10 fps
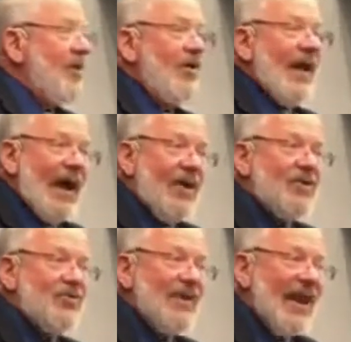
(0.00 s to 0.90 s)
on how
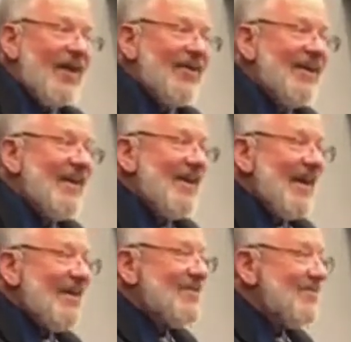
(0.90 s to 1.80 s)
you count it
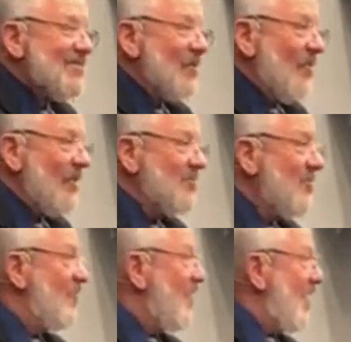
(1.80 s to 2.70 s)
and so on.
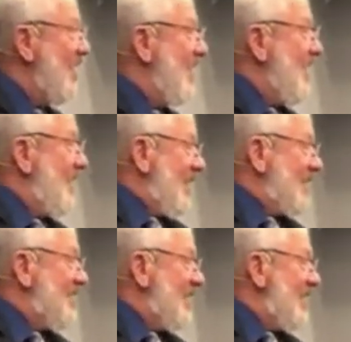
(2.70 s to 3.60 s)
So they
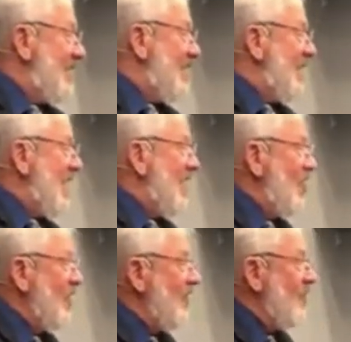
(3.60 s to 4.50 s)
said that he
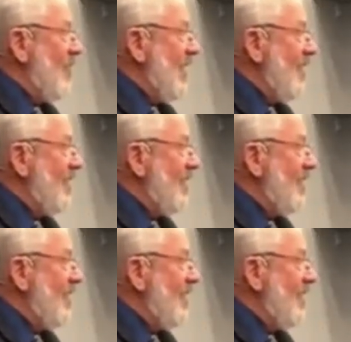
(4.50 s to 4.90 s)
could have been